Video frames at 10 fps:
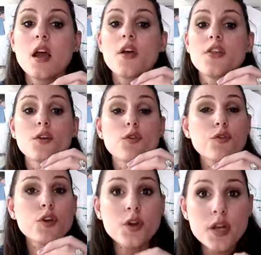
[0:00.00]
the
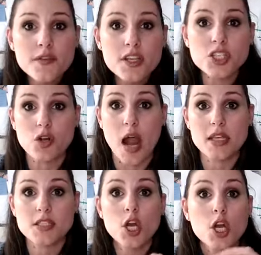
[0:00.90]
root of the
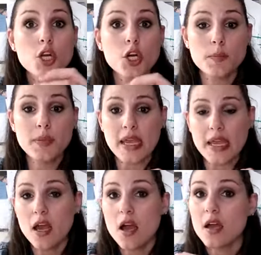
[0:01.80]
stress could
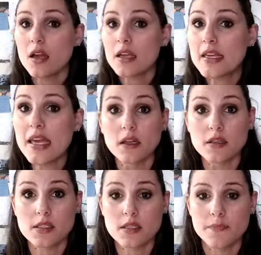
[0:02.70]
be guilt.